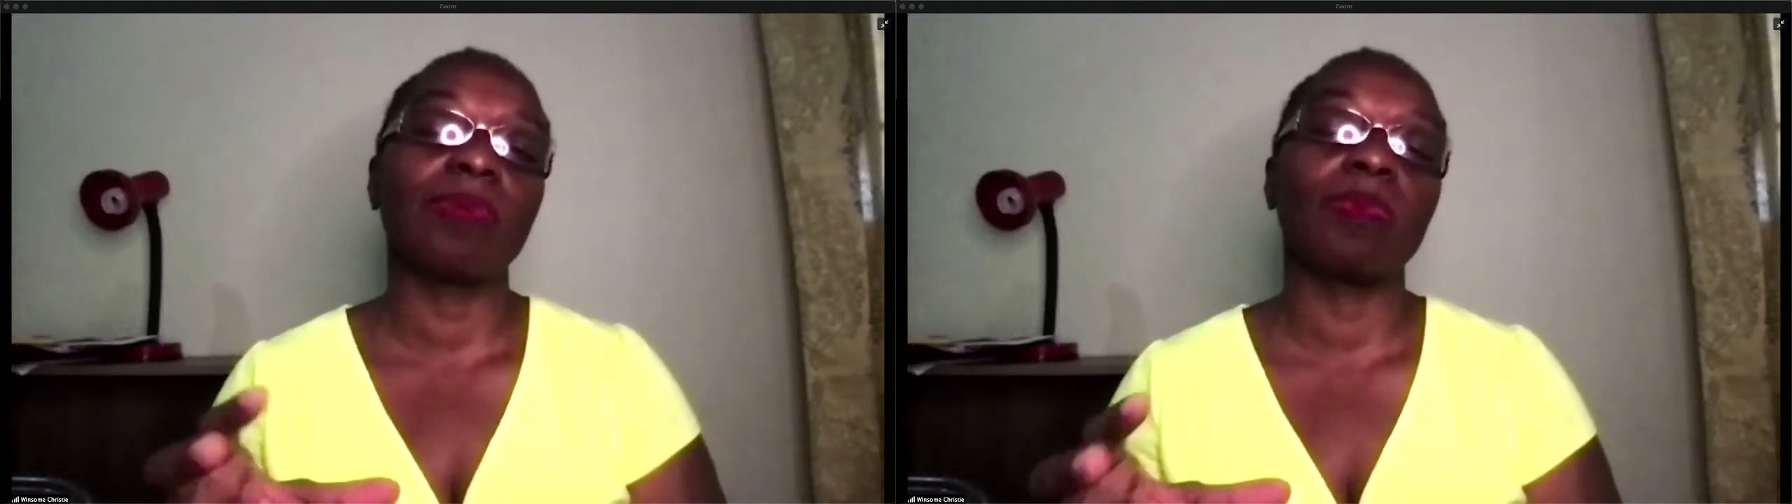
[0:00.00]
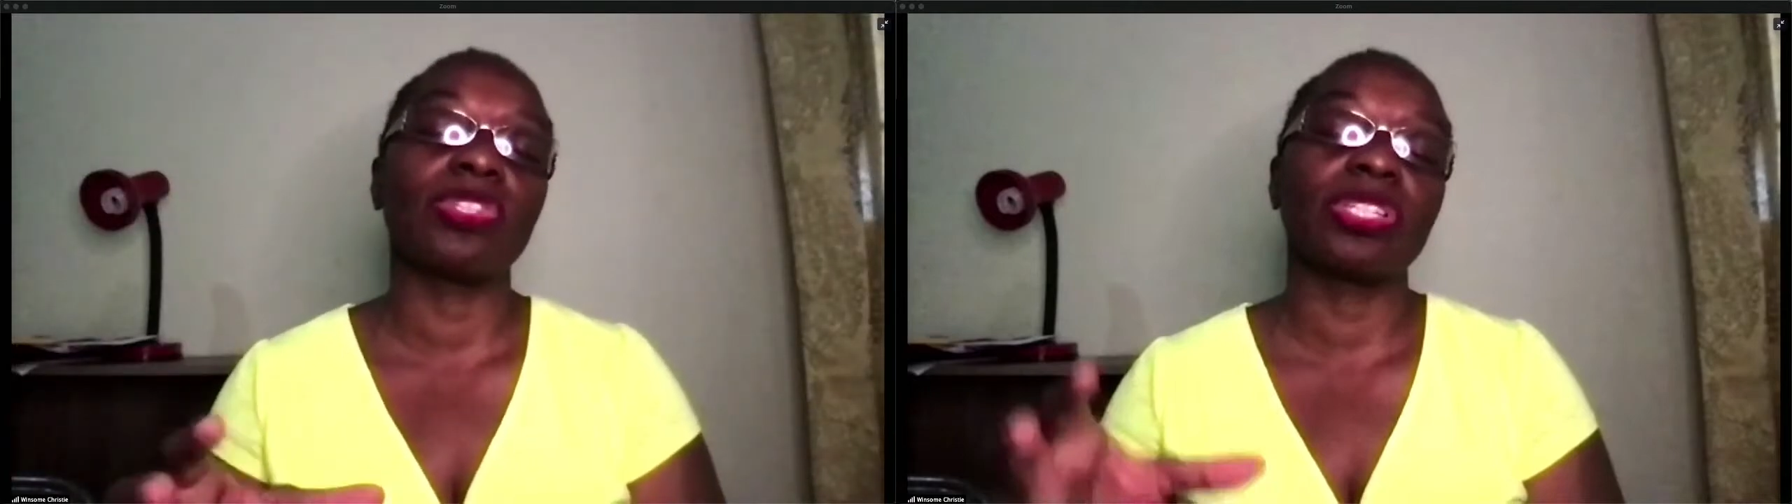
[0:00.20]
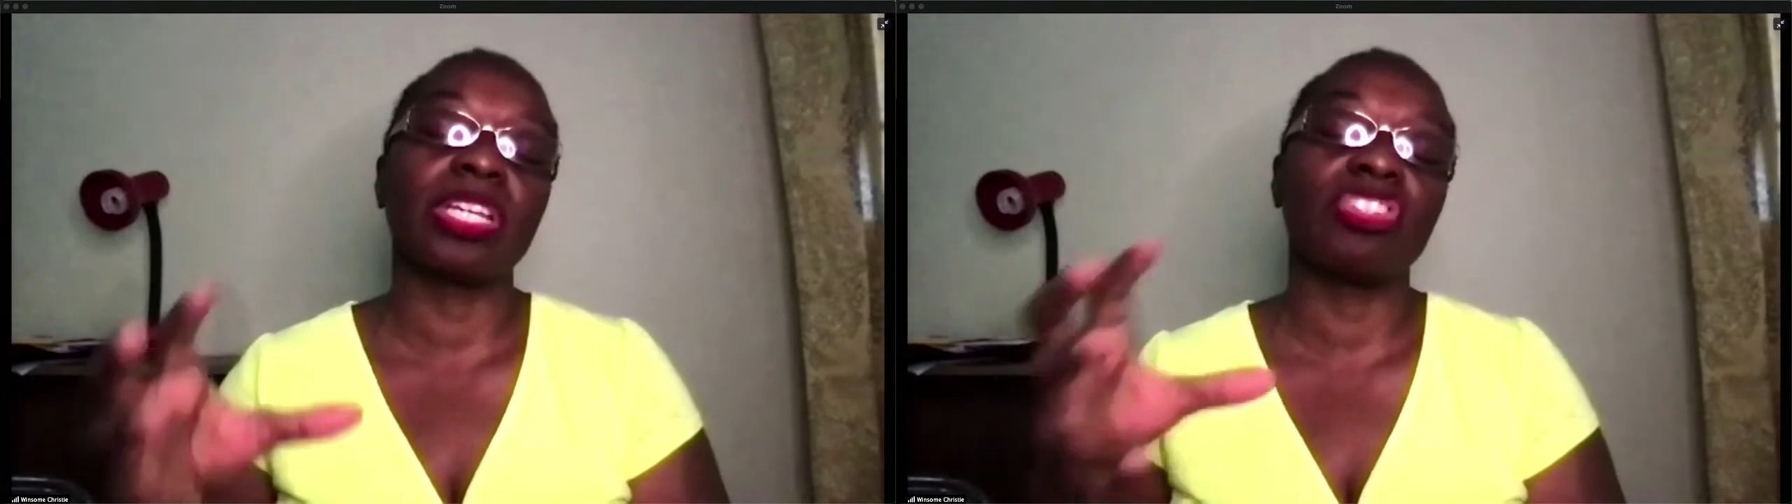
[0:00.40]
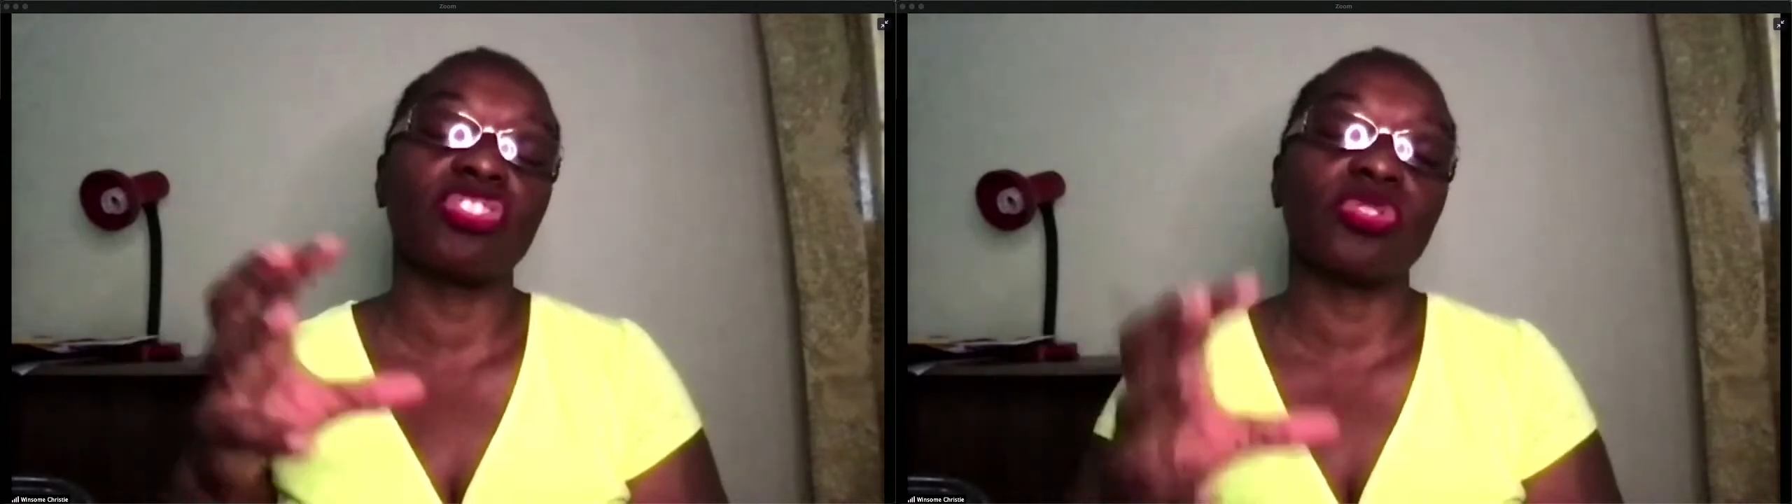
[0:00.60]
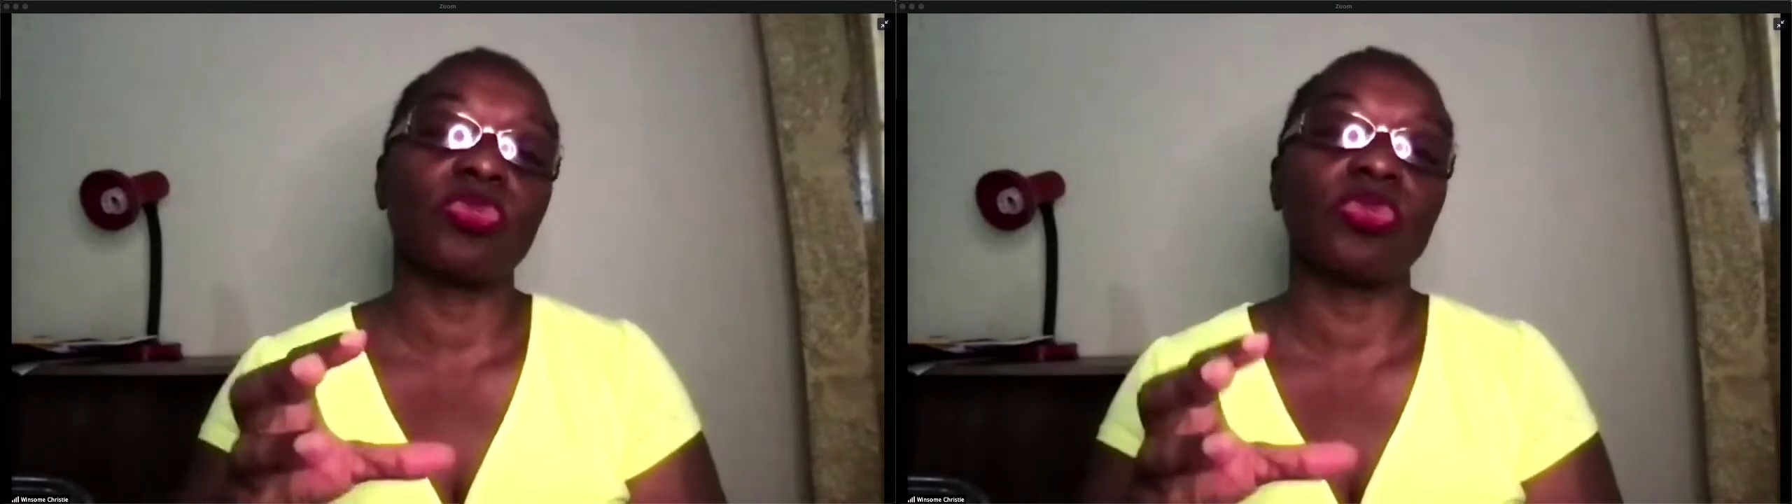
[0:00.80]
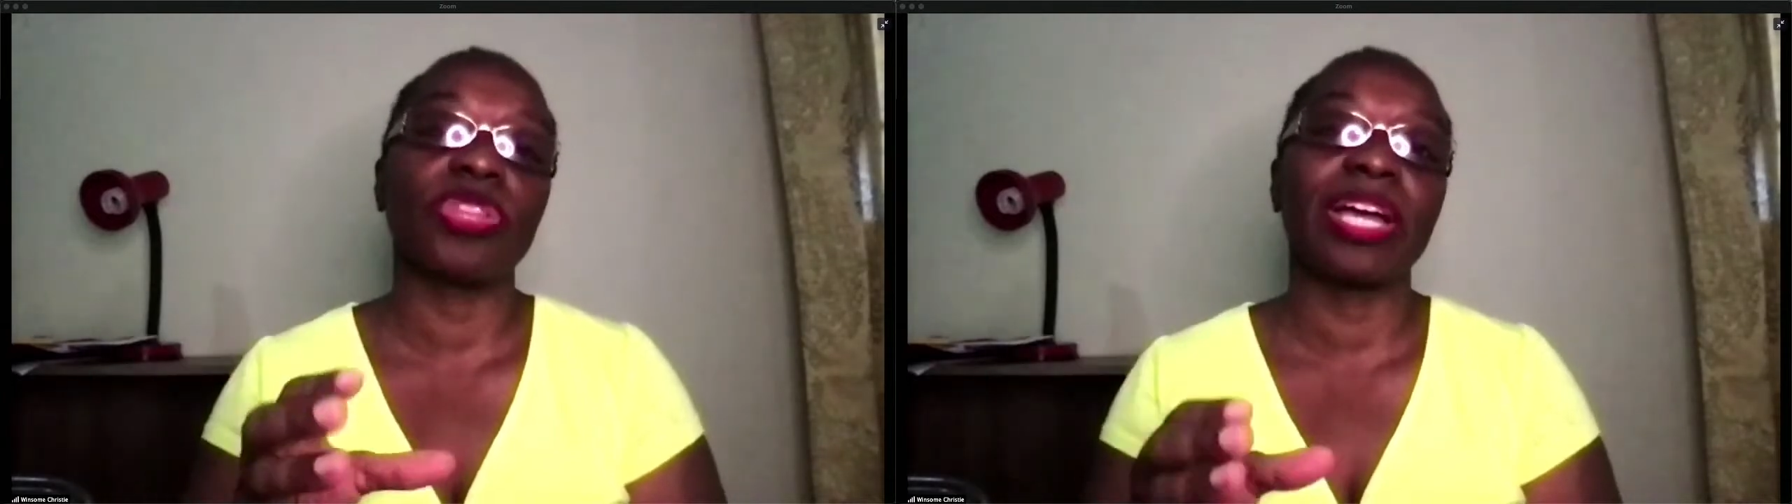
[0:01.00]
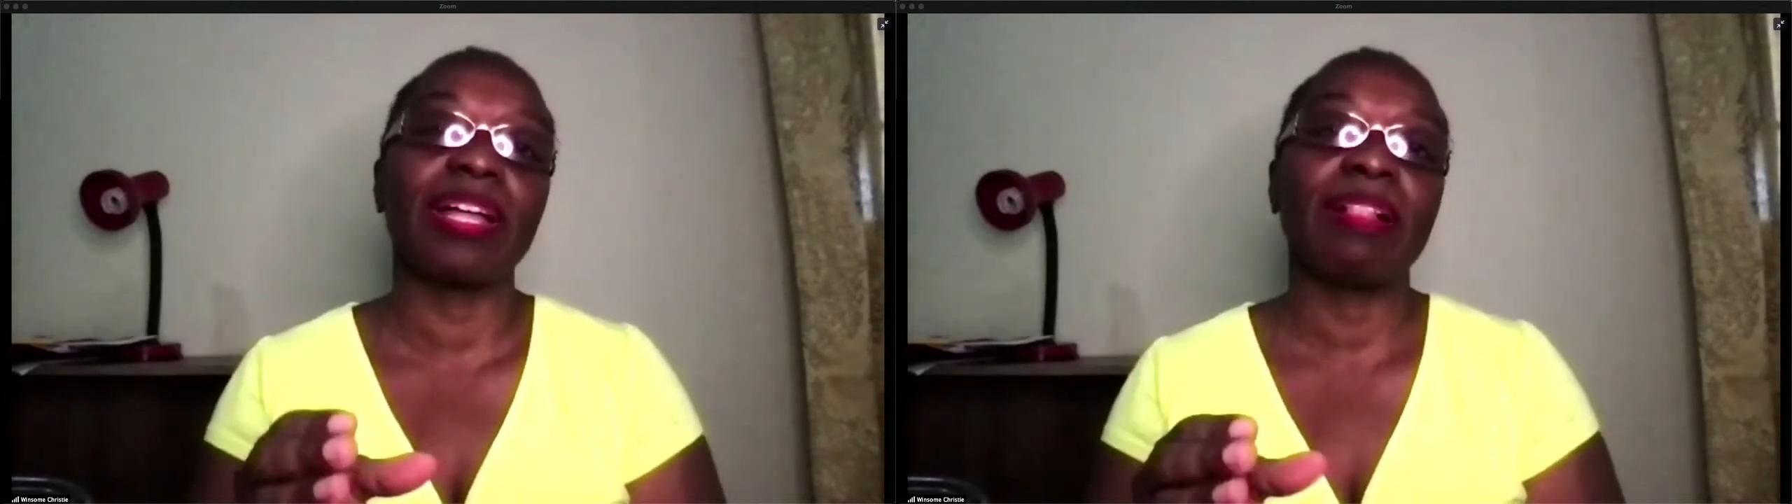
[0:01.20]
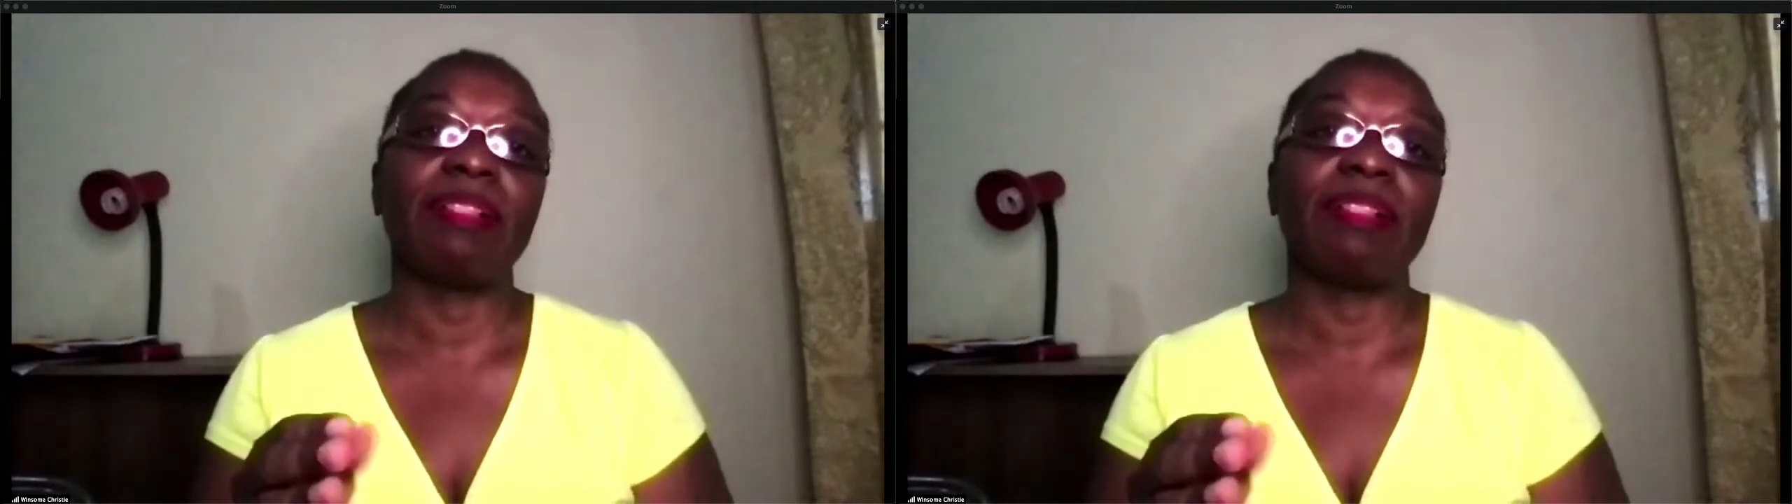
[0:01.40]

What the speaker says: want to ensure that